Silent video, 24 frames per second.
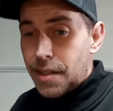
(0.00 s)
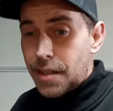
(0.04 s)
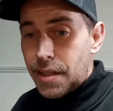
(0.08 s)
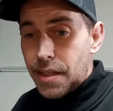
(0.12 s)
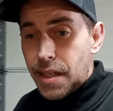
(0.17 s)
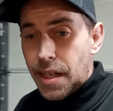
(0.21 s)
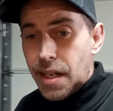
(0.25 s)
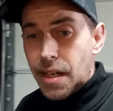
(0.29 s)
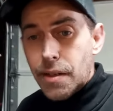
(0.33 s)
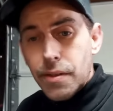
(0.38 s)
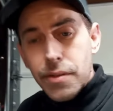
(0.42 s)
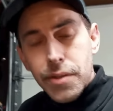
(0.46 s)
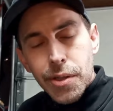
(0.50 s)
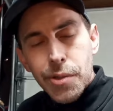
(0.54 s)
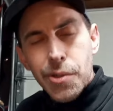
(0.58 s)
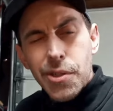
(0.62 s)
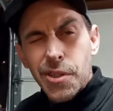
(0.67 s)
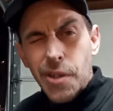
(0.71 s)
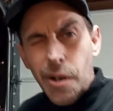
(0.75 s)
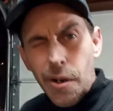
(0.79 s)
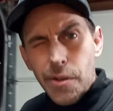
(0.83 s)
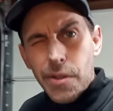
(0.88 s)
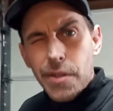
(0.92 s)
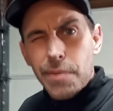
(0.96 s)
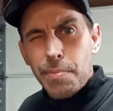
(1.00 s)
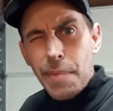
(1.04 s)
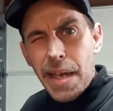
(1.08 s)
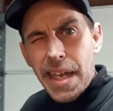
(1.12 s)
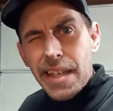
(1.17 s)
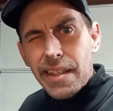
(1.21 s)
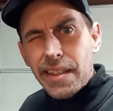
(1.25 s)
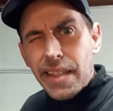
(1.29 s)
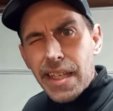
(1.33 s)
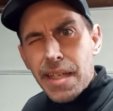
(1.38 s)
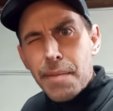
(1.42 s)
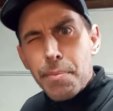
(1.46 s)
You know, two strokes
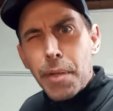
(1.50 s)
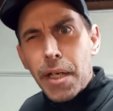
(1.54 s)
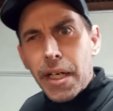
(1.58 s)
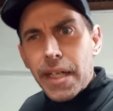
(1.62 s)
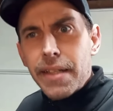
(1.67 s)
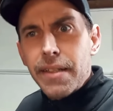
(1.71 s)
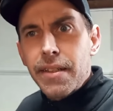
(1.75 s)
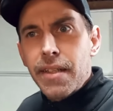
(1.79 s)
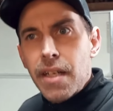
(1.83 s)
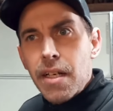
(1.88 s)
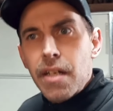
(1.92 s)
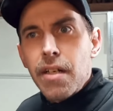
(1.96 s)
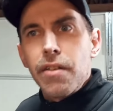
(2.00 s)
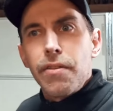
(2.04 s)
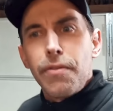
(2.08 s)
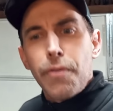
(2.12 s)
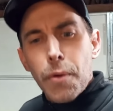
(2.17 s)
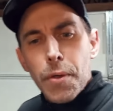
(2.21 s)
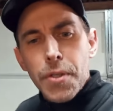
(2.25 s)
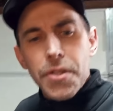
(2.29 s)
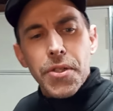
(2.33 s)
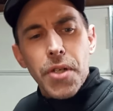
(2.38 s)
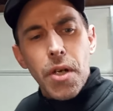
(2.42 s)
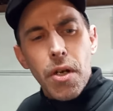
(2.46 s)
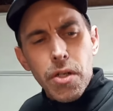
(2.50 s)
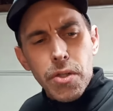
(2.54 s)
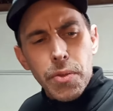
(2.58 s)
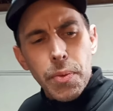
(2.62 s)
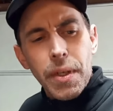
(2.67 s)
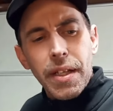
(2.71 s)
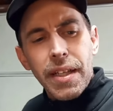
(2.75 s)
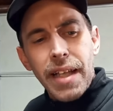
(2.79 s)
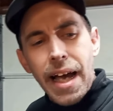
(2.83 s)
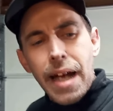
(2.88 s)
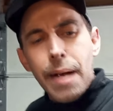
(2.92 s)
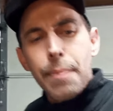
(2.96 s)
mainly, but four strokes
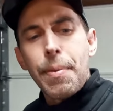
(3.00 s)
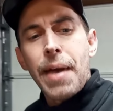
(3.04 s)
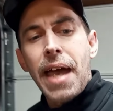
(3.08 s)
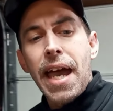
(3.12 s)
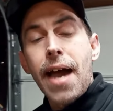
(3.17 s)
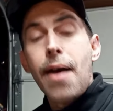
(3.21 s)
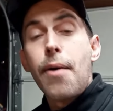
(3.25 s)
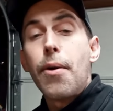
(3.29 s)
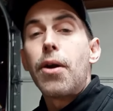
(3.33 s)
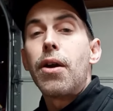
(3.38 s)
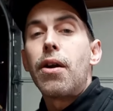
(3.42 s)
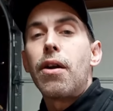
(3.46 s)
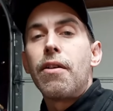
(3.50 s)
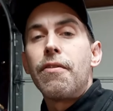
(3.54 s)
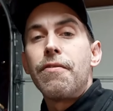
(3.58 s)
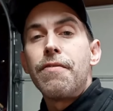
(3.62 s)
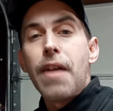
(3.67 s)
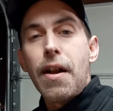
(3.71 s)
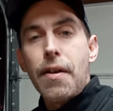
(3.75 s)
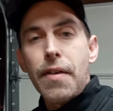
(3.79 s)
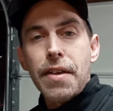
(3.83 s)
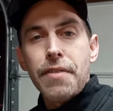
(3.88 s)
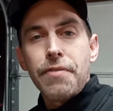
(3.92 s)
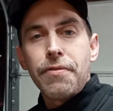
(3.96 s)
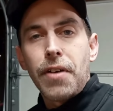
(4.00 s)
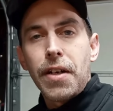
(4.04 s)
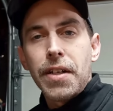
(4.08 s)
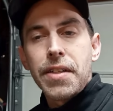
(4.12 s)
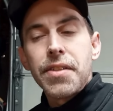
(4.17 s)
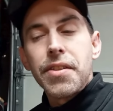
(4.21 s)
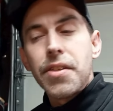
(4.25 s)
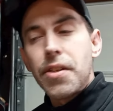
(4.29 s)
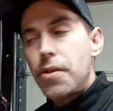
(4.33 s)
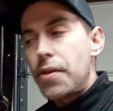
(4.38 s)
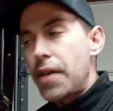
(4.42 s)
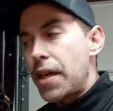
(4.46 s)
with a lot of power are very
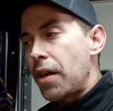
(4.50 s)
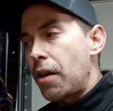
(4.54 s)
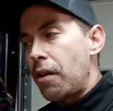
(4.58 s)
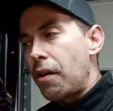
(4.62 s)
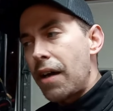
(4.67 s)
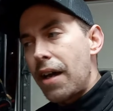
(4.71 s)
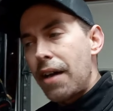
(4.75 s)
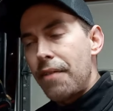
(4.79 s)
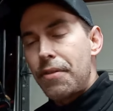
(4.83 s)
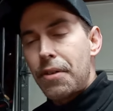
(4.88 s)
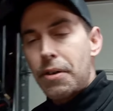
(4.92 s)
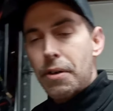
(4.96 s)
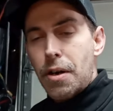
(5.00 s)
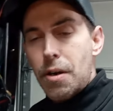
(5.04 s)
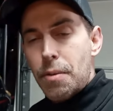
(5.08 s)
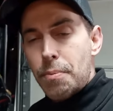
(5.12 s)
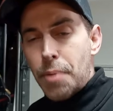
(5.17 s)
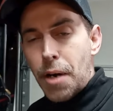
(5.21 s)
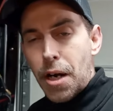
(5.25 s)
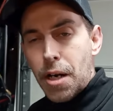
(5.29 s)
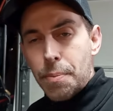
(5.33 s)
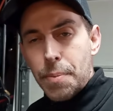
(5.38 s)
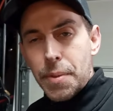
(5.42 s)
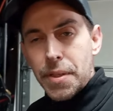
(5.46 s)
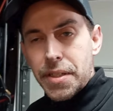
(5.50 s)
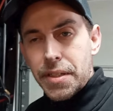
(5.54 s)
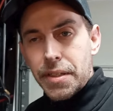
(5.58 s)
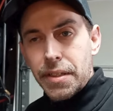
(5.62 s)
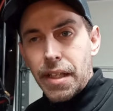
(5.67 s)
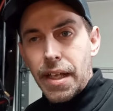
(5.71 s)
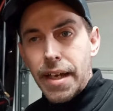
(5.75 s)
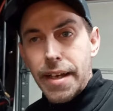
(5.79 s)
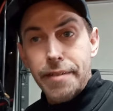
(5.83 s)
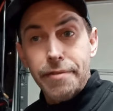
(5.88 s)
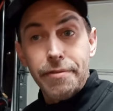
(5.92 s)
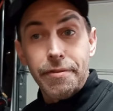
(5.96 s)
fun, too. They all have their own purpose in
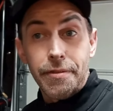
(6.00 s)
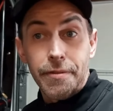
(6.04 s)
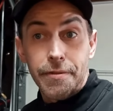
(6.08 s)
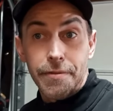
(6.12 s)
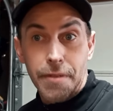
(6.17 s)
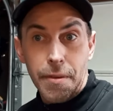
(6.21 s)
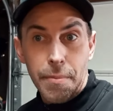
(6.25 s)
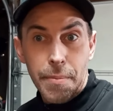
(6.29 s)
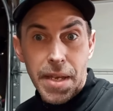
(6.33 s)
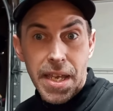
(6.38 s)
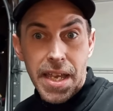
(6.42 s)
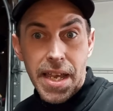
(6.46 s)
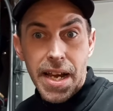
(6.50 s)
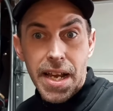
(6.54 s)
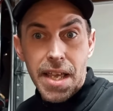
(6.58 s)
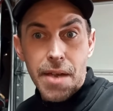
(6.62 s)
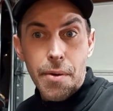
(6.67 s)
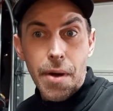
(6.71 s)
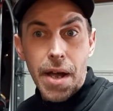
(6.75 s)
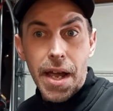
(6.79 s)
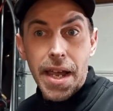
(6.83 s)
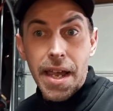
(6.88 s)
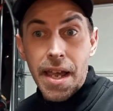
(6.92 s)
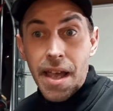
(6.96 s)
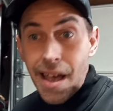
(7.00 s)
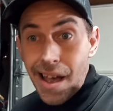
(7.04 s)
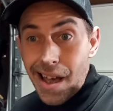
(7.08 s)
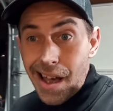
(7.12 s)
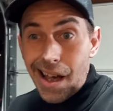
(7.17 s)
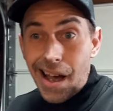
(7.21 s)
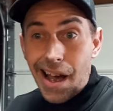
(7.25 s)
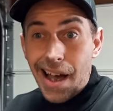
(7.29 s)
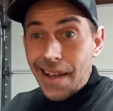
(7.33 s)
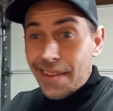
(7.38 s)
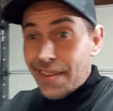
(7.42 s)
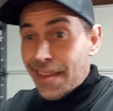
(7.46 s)
life, for me anyway.
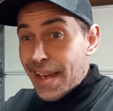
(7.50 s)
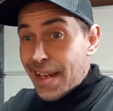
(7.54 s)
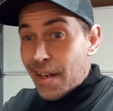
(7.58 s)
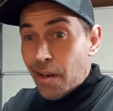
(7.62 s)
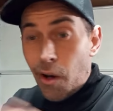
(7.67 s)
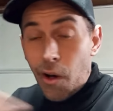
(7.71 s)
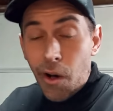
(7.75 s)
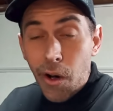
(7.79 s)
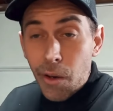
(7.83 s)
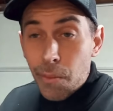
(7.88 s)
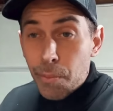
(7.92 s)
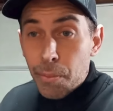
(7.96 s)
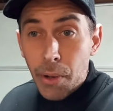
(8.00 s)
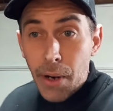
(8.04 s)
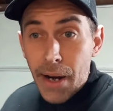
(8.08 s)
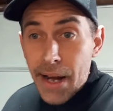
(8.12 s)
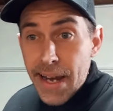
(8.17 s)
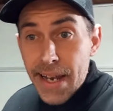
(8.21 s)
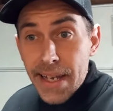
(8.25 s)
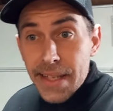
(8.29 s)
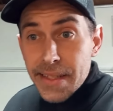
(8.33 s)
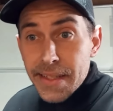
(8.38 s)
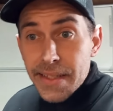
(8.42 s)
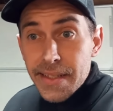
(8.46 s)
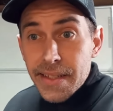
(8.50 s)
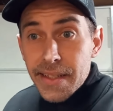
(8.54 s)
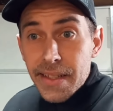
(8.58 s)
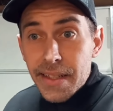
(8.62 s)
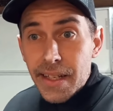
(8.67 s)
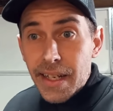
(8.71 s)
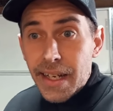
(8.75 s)
I like all brands.